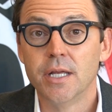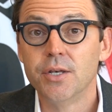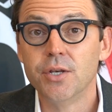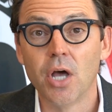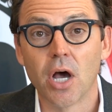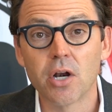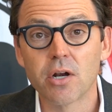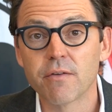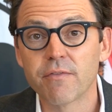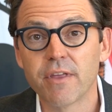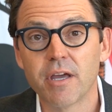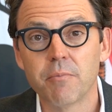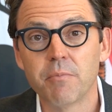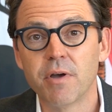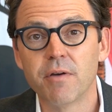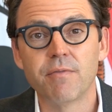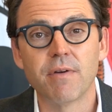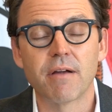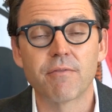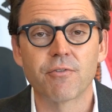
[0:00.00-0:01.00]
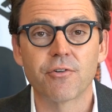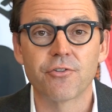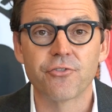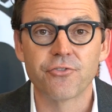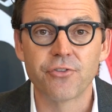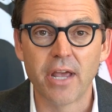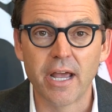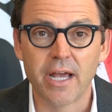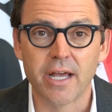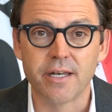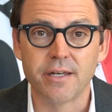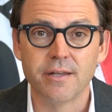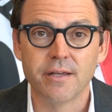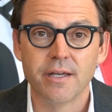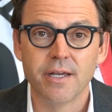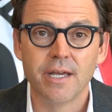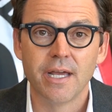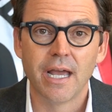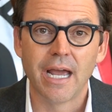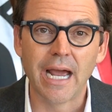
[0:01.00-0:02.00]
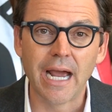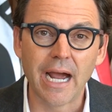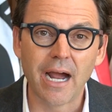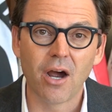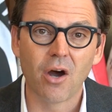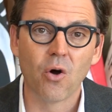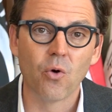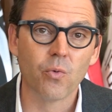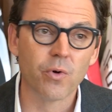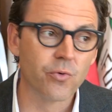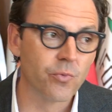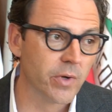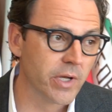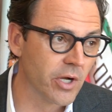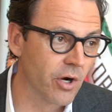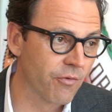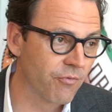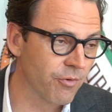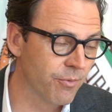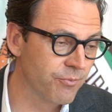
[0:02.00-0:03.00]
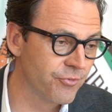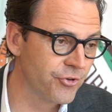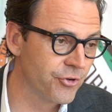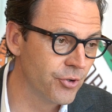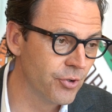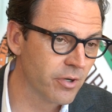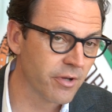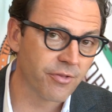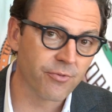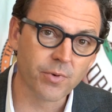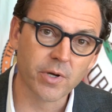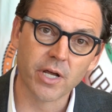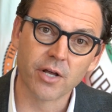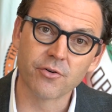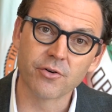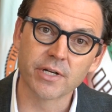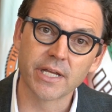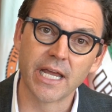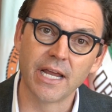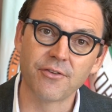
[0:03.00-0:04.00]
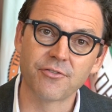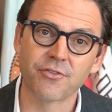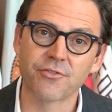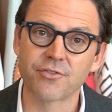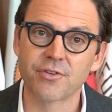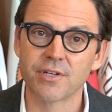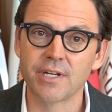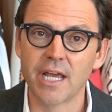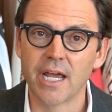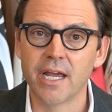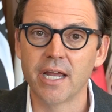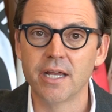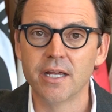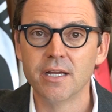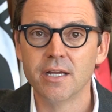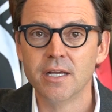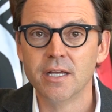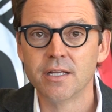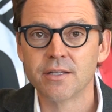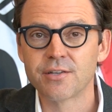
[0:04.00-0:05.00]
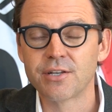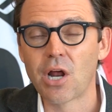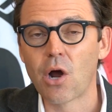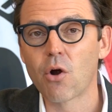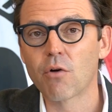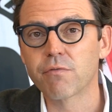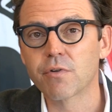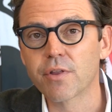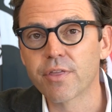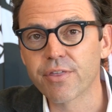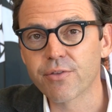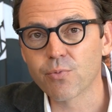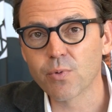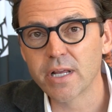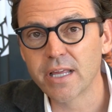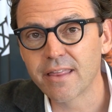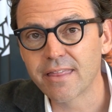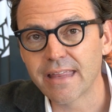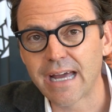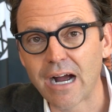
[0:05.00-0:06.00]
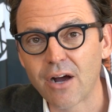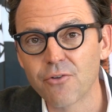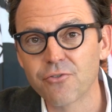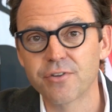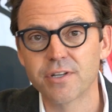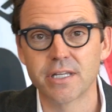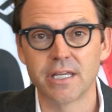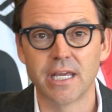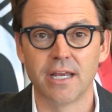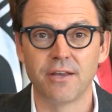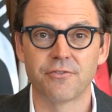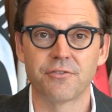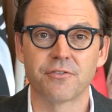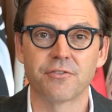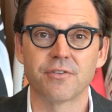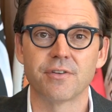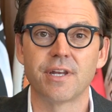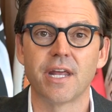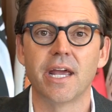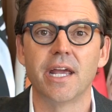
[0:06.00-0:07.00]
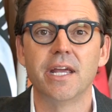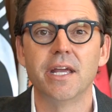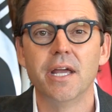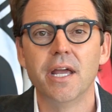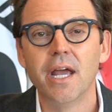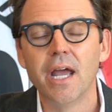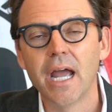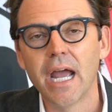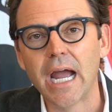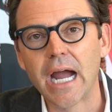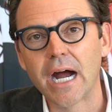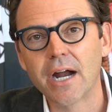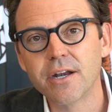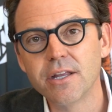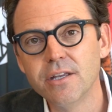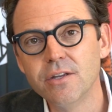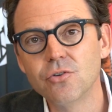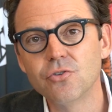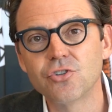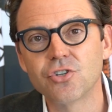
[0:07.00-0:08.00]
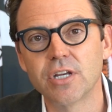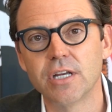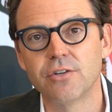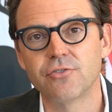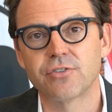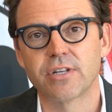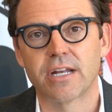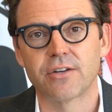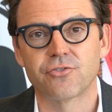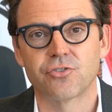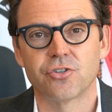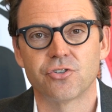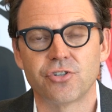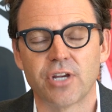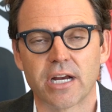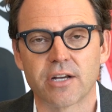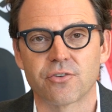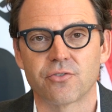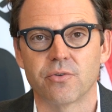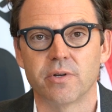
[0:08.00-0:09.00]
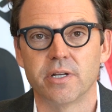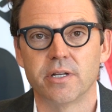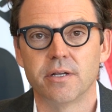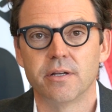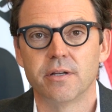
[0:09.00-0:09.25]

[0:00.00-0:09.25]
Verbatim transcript: none of them have ever said how, when we go from two to 300 cases a day to now over 3,000 cases a day, how do you change that trajectory?